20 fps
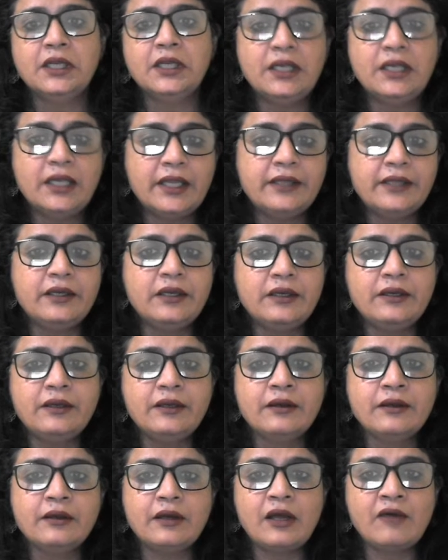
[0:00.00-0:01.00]

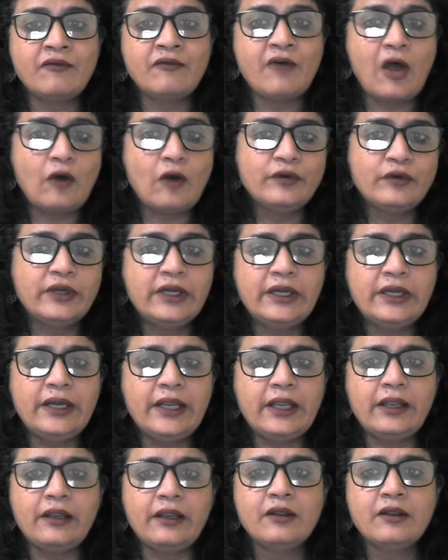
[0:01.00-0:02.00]
Lenin
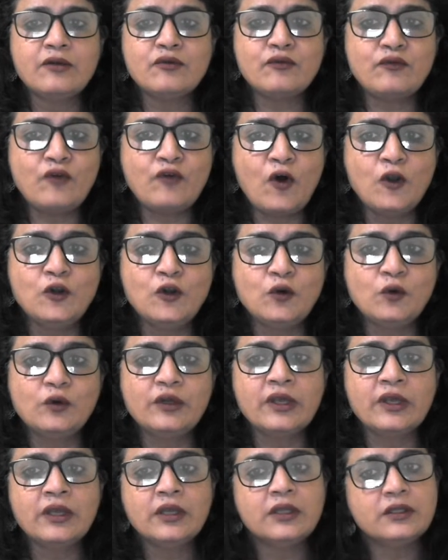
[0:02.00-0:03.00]
avowedly
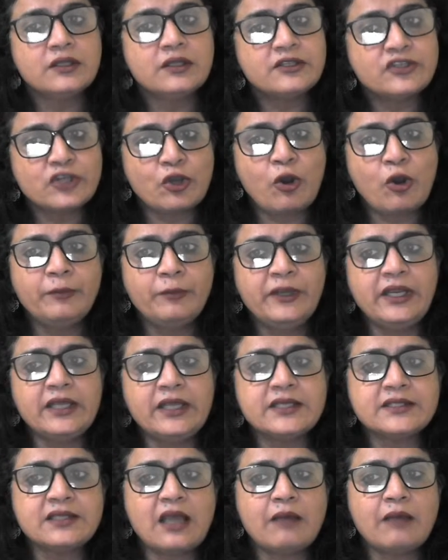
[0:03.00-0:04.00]
followed the Jacobin
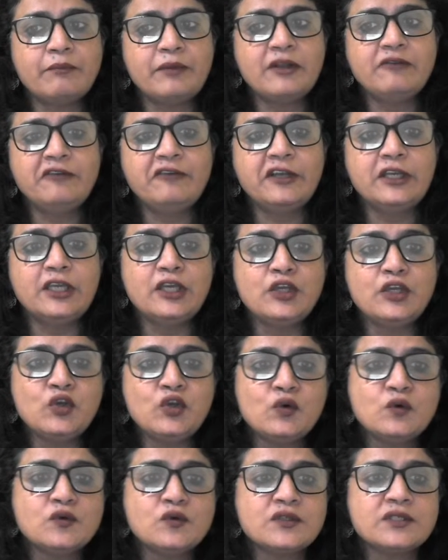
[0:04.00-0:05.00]
example when he
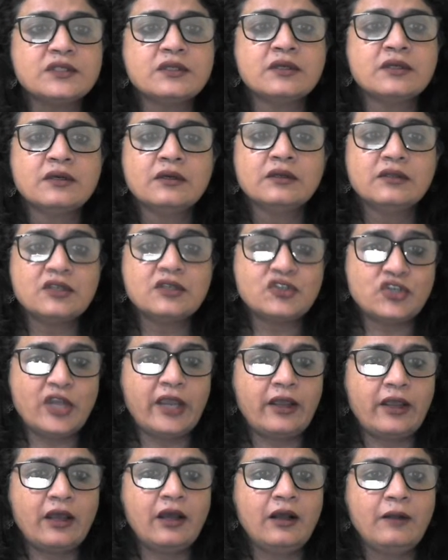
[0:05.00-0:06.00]
used the
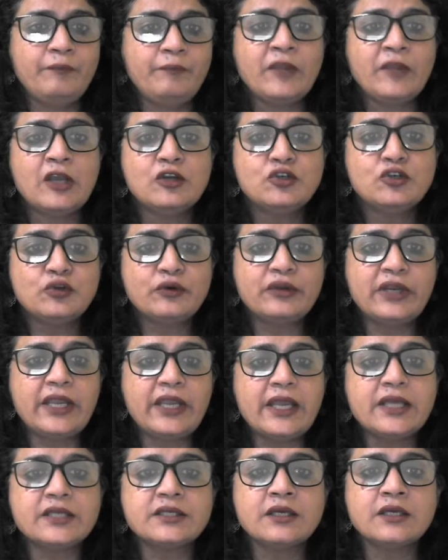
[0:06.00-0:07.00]
checker to
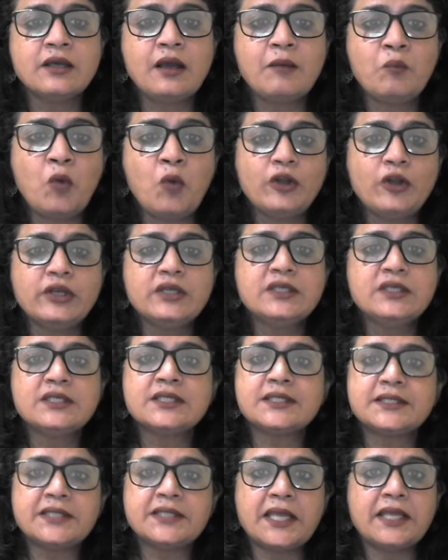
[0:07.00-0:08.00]
create a modern
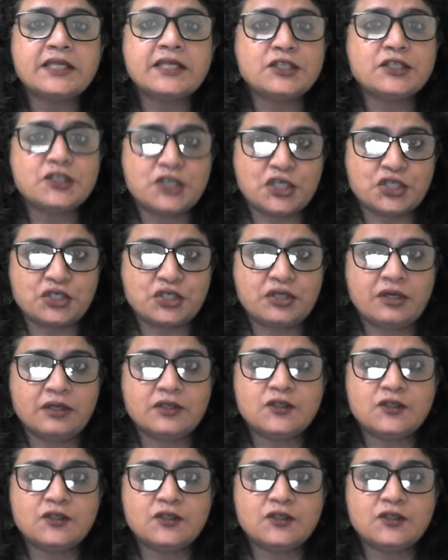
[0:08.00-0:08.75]
state in Russia.